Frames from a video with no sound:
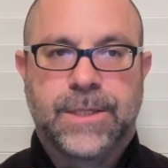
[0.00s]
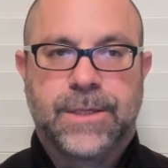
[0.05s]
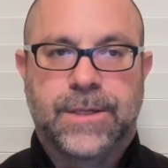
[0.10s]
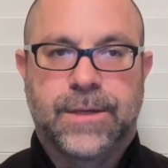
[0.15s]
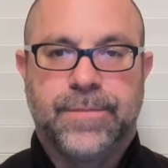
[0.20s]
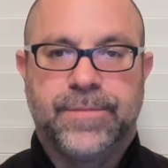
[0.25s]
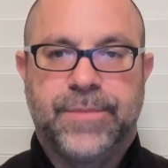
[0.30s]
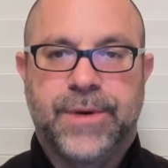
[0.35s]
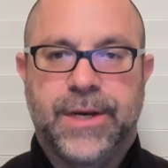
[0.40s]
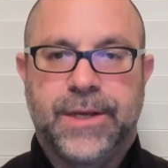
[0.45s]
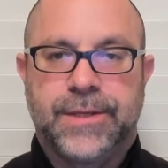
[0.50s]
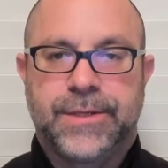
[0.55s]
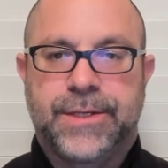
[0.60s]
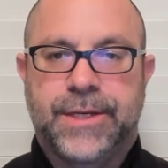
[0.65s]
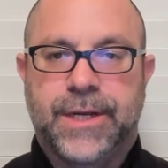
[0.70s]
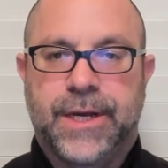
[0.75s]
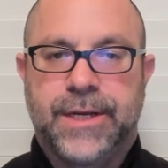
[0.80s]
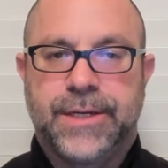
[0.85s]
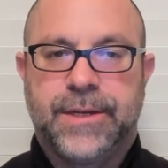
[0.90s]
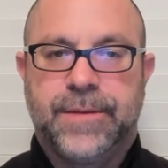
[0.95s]
Compare this
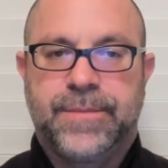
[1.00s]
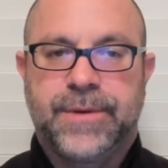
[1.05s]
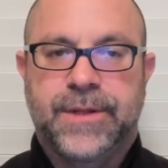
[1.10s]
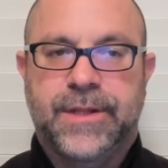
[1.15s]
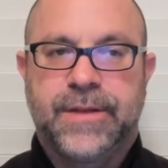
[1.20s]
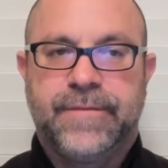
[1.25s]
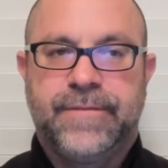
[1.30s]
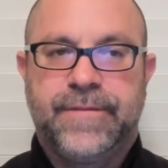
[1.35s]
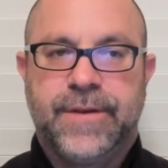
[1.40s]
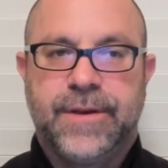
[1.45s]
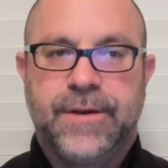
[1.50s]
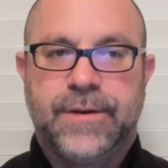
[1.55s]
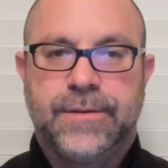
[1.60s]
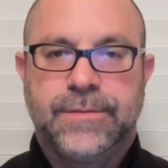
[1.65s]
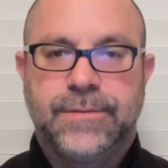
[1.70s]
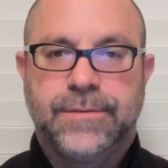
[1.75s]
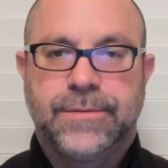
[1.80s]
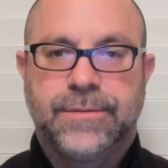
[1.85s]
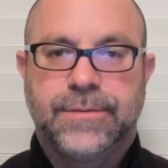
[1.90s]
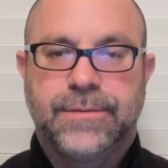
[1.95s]
to how you typically
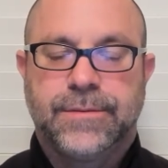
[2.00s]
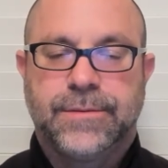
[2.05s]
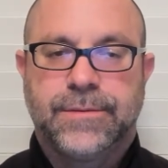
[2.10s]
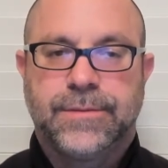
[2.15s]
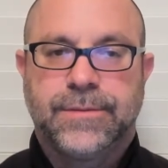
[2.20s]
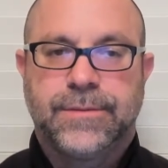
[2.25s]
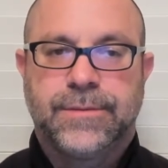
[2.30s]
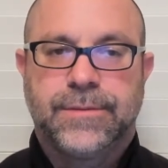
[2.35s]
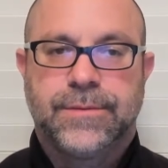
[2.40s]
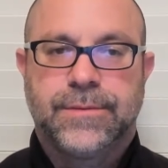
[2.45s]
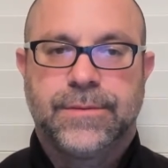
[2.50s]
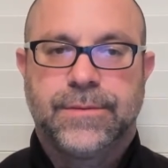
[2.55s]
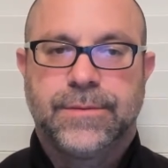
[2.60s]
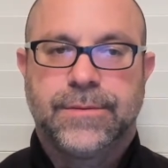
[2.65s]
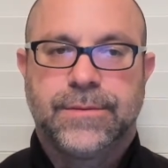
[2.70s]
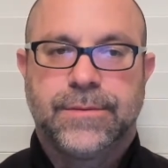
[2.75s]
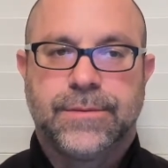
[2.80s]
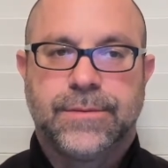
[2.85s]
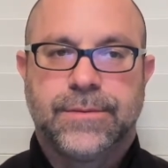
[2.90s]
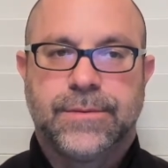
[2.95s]
feel
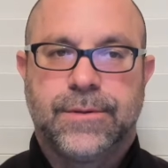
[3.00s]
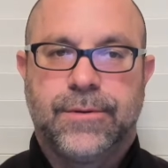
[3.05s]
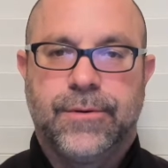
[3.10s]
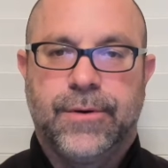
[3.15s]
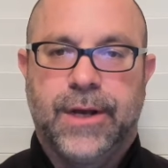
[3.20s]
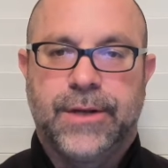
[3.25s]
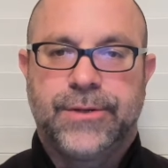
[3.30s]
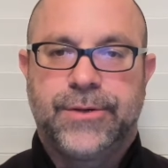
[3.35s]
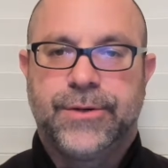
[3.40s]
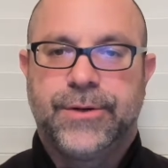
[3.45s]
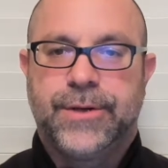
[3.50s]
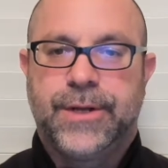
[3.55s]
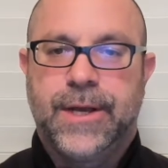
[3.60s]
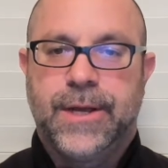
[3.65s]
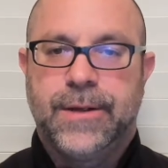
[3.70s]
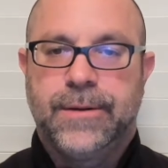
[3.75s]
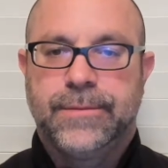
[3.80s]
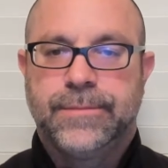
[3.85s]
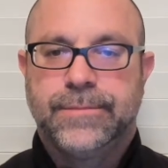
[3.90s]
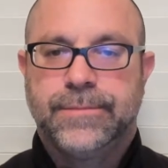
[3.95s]
throughout your day.